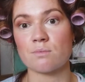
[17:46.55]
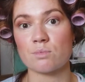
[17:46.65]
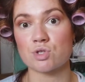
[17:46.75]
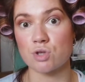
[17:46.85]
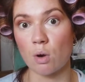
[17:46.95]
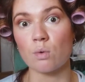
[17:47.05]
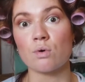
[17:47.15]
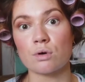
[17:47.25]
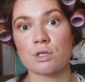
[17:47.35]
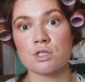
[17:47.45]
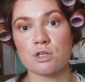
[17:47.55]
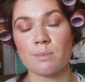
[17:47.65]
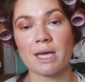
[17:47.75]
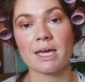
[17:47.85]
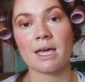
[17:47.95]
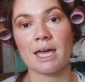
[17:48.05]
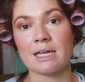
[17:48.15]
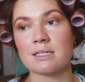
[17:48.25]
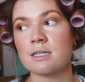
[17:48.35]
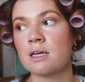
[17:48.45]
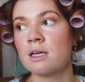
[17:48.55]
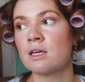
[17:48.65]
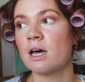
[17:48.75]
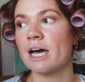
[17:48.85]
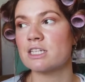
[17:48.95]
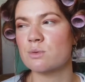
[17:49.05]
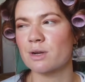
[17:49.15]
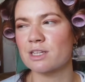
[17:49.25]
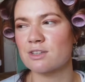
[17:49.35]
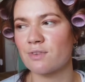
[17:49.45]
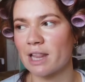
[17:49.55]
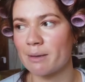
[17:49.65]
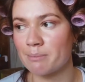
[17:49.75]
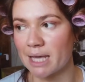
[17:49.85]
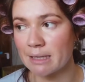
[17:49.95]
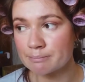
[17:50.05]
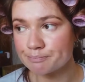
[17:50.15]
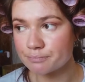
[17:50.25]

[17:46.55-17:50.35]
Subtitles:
so all-consuming and I just wanted to feel like me.